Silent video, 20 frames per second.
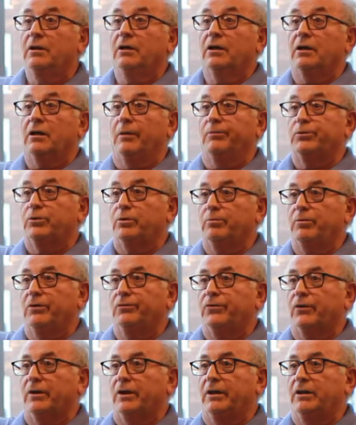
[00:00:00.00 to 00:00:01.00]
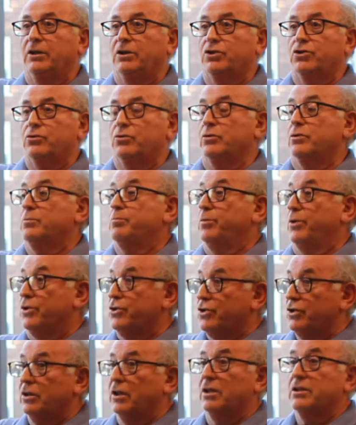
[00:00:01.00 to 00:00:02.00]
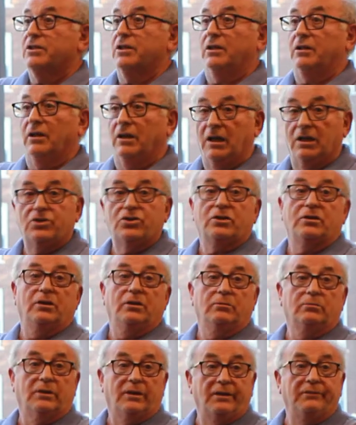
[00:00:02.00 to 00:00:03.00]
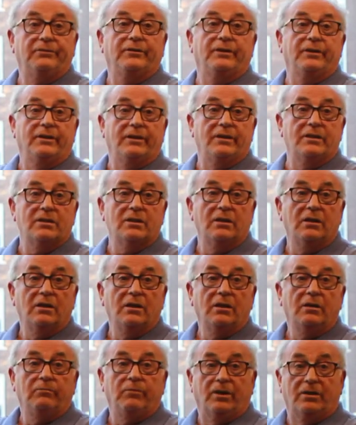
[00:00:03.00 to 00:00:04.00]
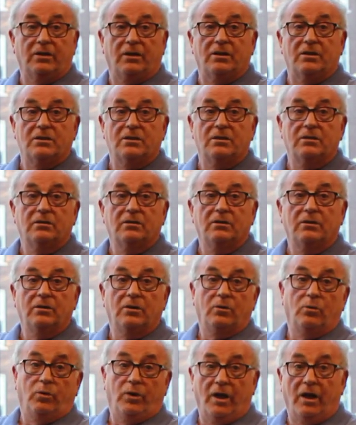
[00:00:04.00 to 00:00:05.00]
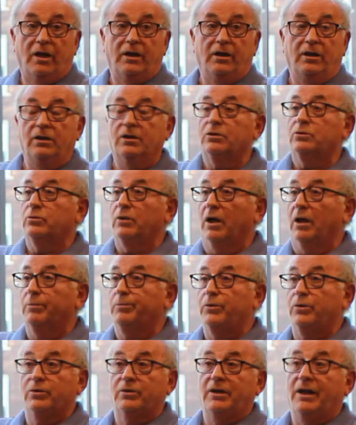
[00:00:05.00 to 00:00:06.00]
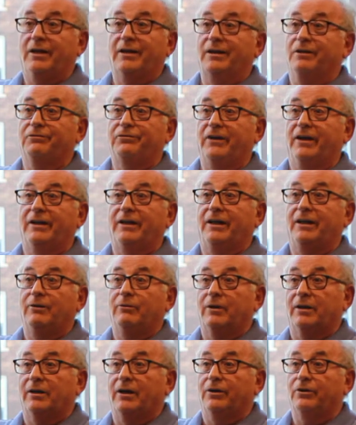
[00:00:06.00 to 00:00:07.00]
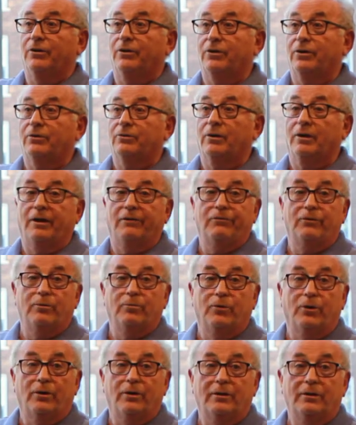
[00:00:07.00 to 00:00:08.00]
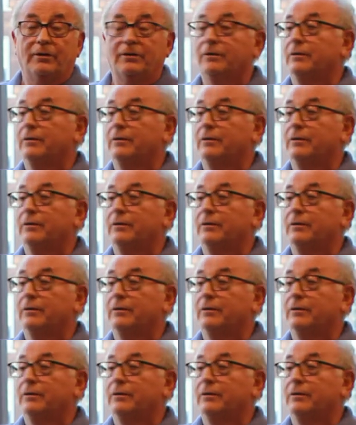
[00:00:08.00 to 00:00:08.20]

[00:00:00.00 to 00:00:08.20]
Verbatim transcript: Come to me for any issues, personal, psychological, whatever it is, because we are here to help you. You're not going to find anyone on earth to love you more.